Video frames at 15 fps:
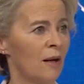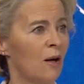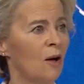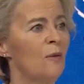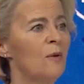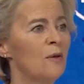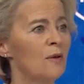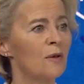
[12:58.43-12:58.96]

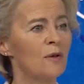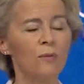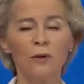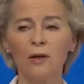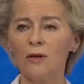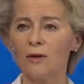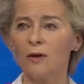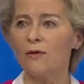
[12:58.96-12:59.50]
almost a
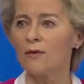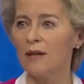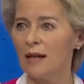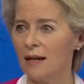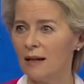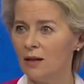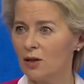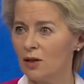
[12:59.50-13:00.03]
quarter of the
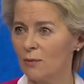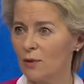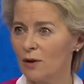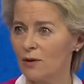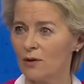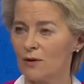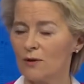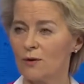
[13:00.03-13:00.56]
energy we
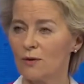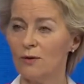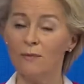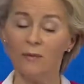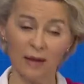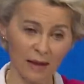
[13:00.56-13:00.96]
consume